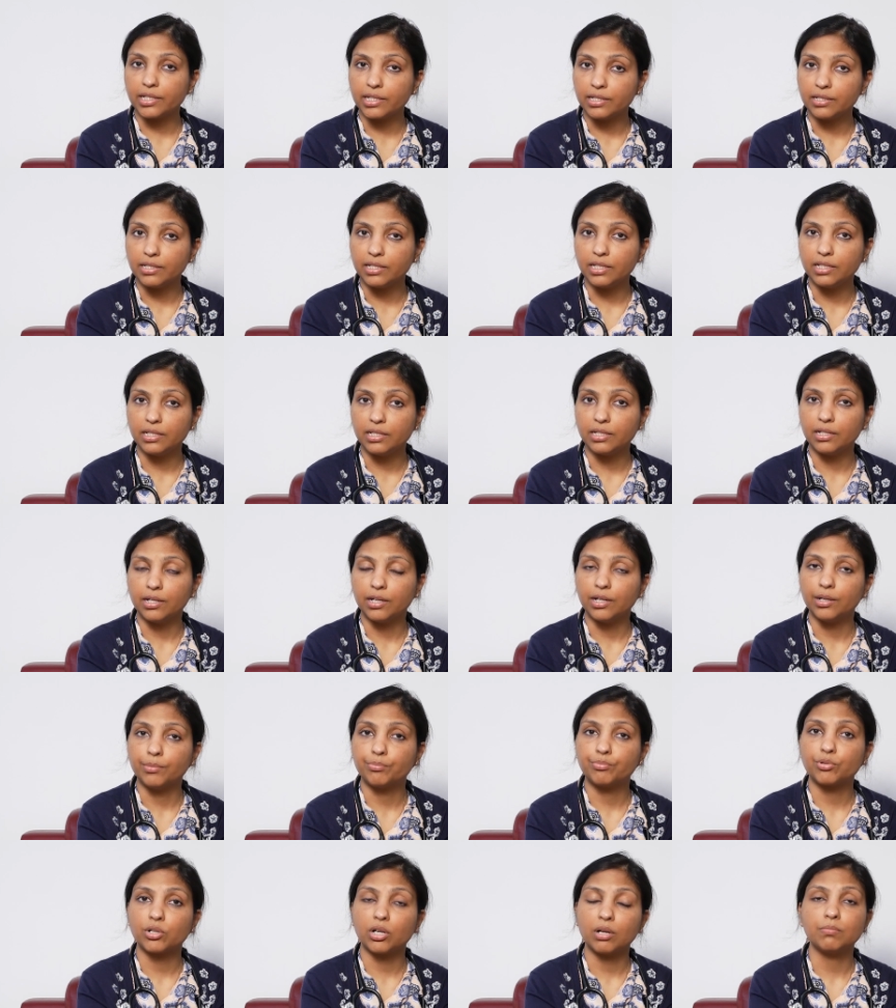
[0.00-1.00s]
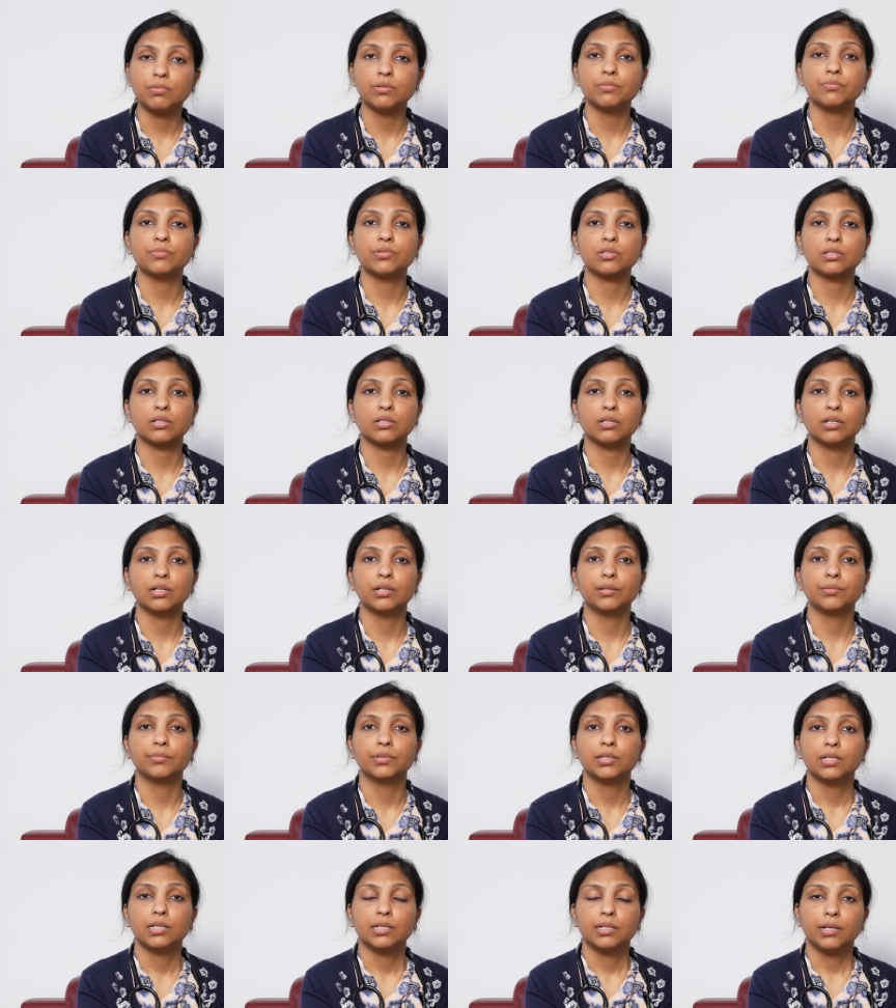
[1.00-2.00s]
kidney problems,
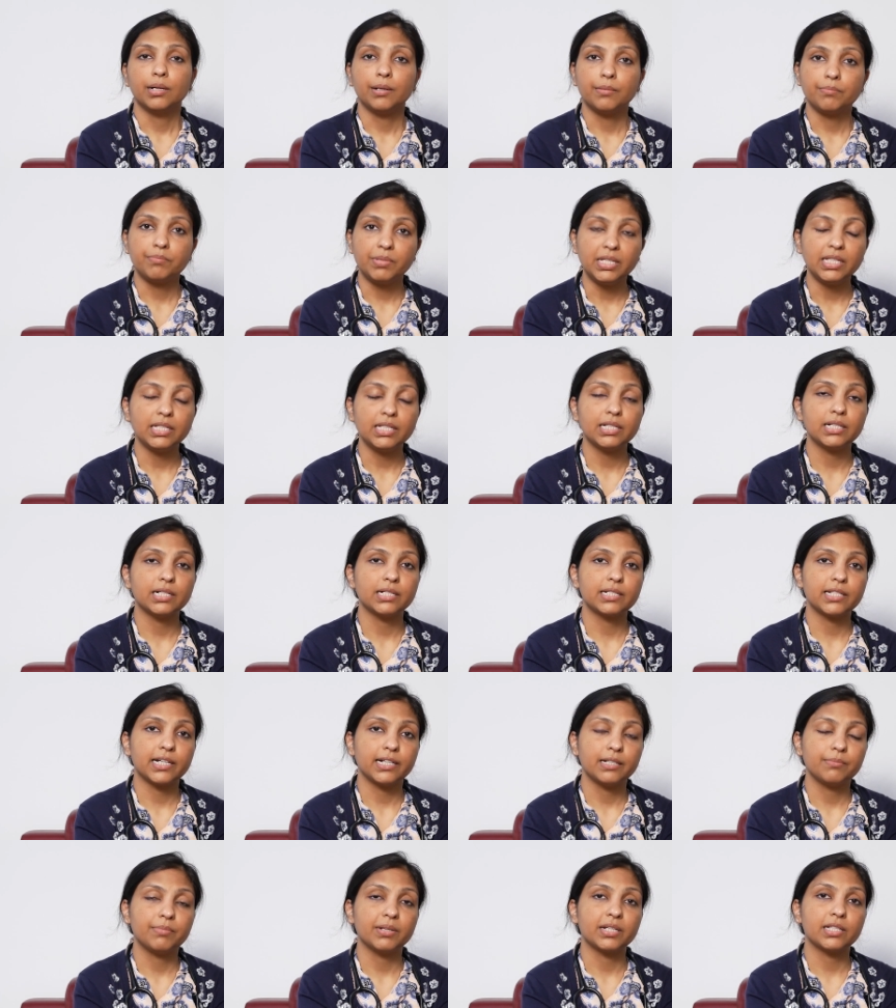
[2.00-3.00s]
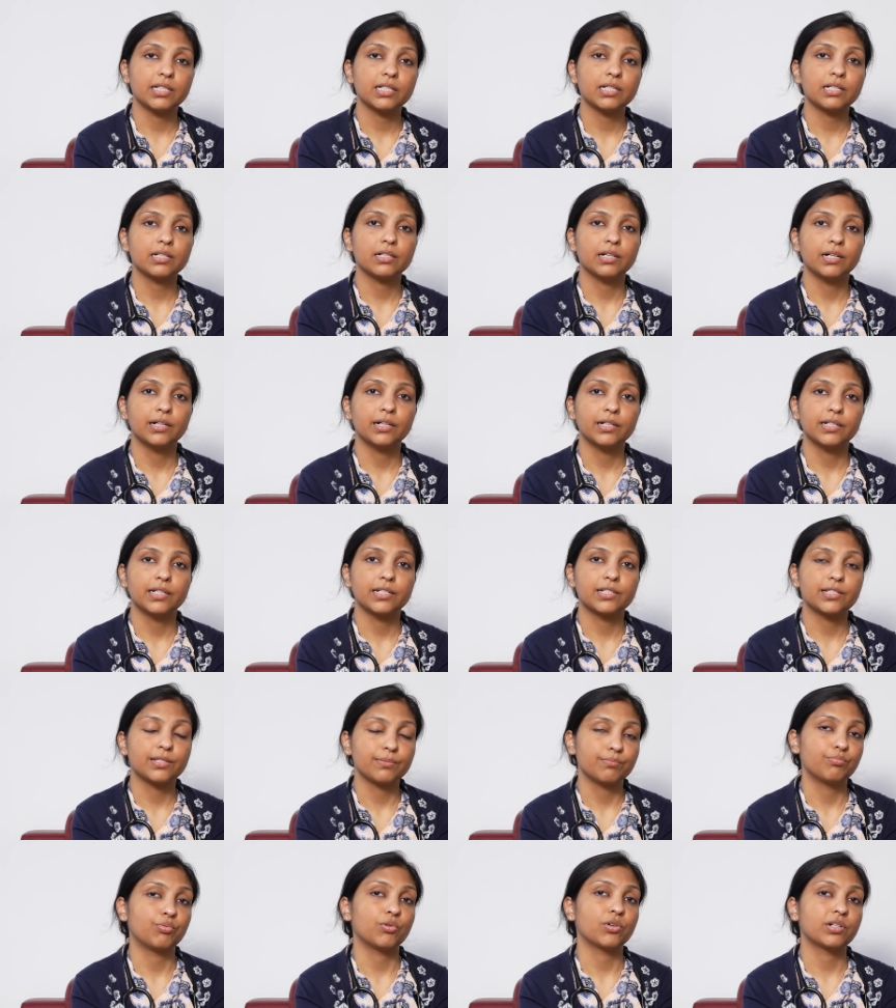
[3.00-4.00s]
being a diabetic, it's
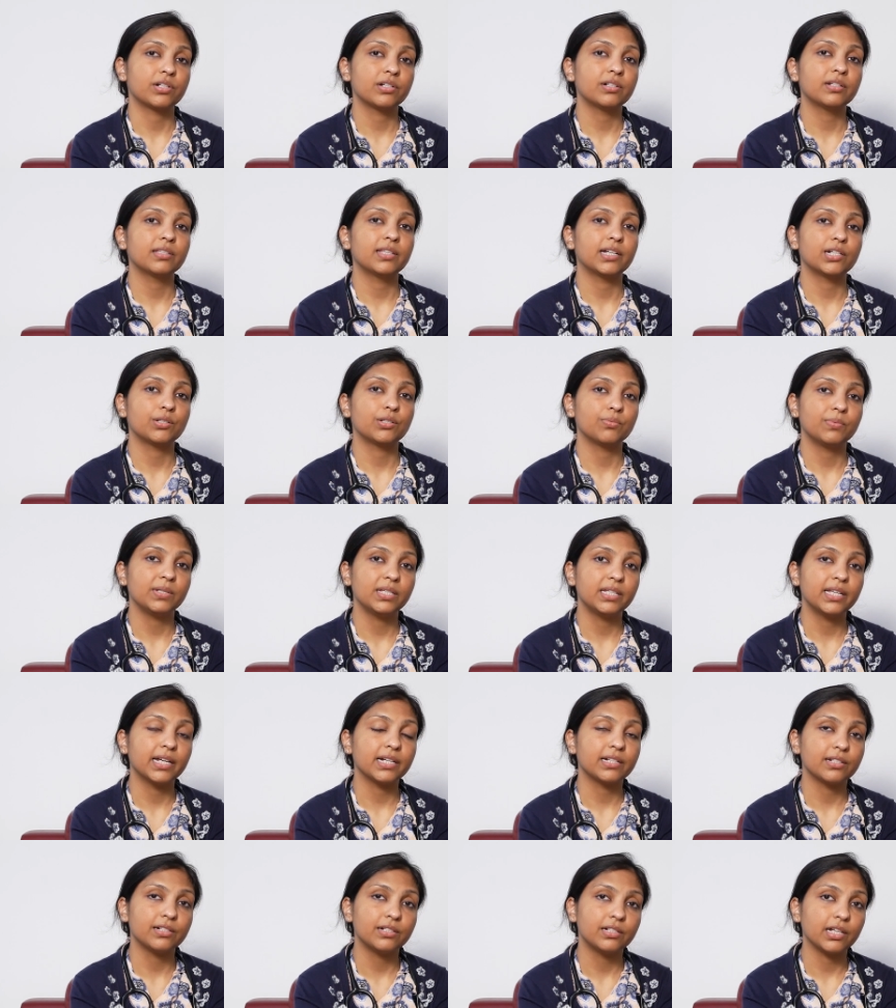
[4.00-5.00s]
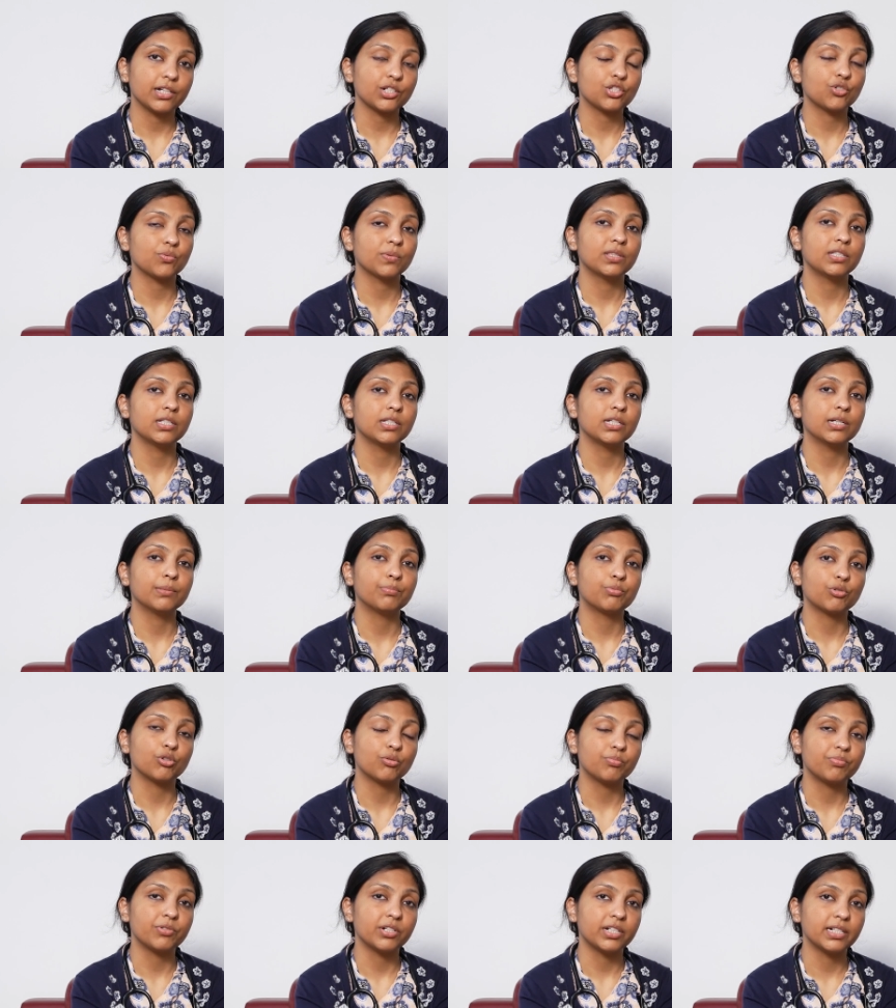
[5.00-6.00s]
important that we get in touch with the
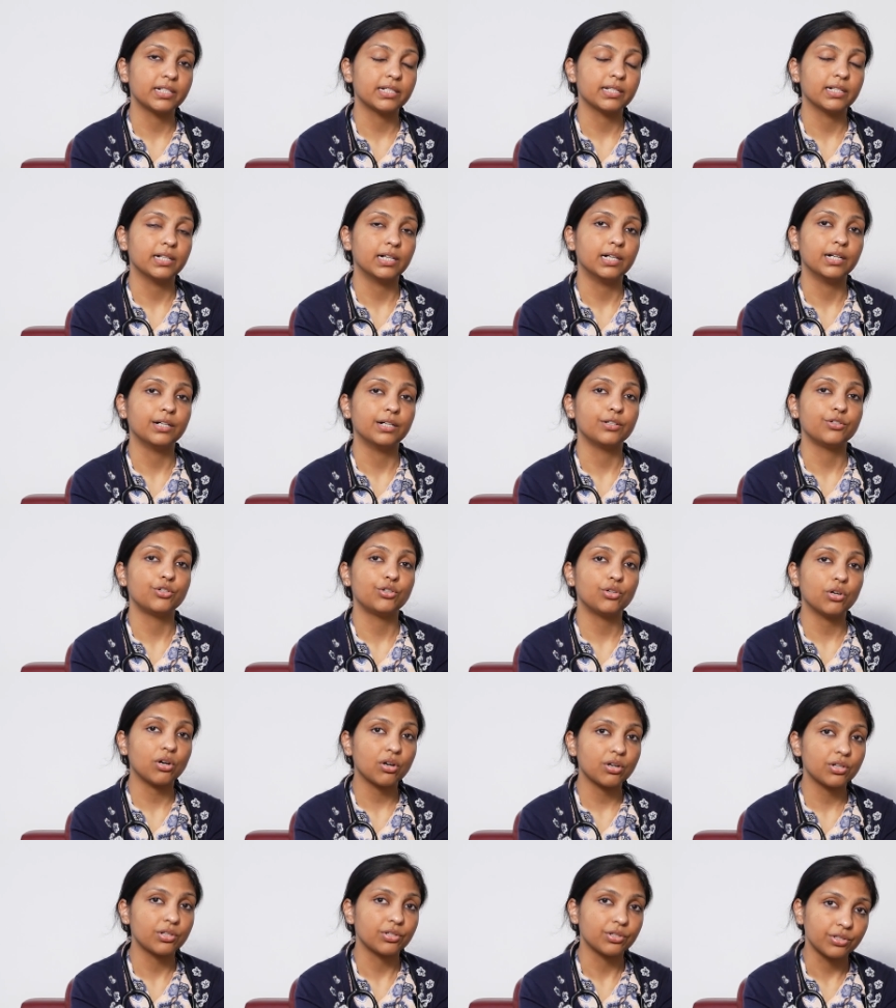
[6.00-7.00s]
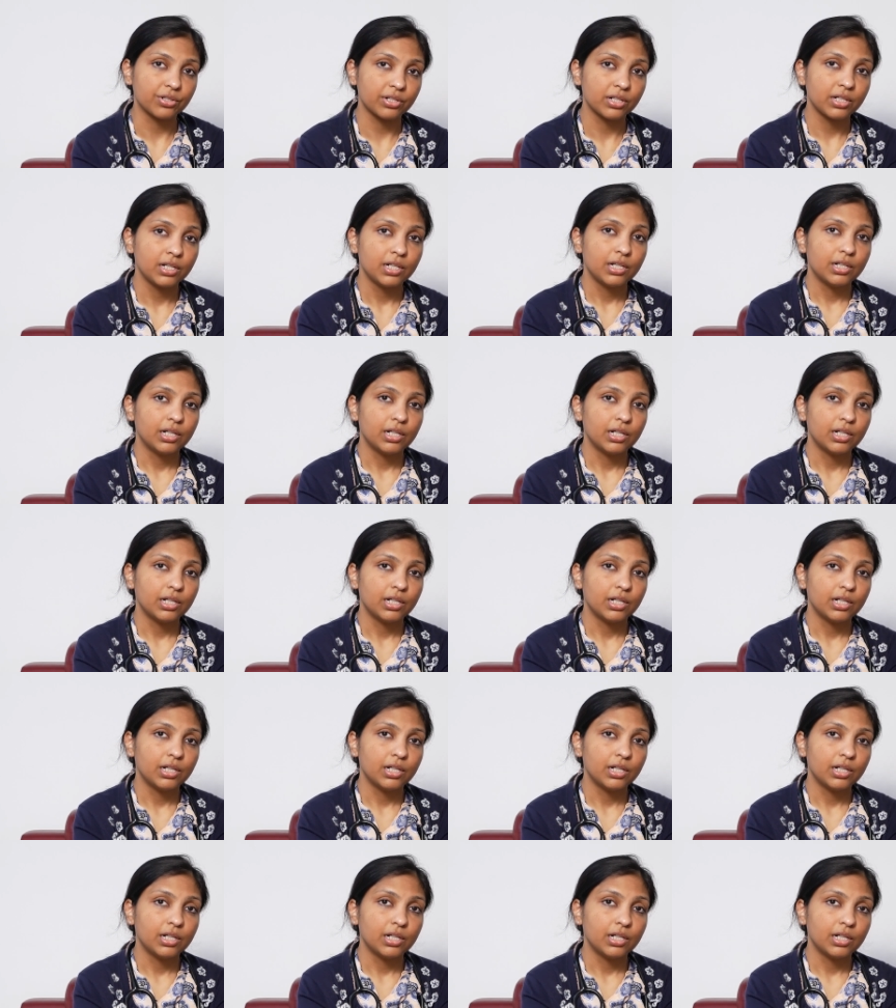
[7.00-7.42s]
appropriate doctor